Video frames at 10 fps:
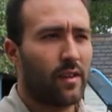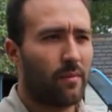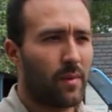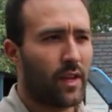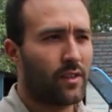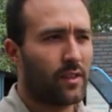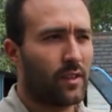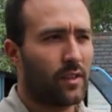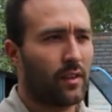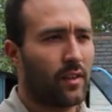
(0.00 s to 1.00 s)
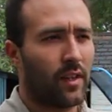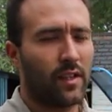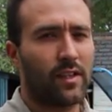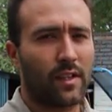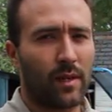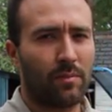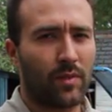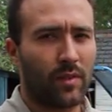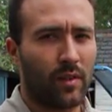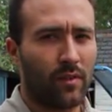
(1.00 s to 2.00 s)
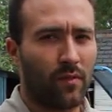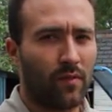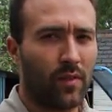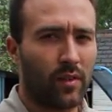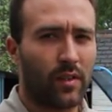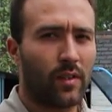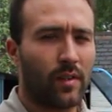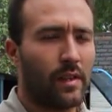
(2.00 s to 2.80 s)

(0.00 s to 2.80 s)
Imagine a lady steps on your foot.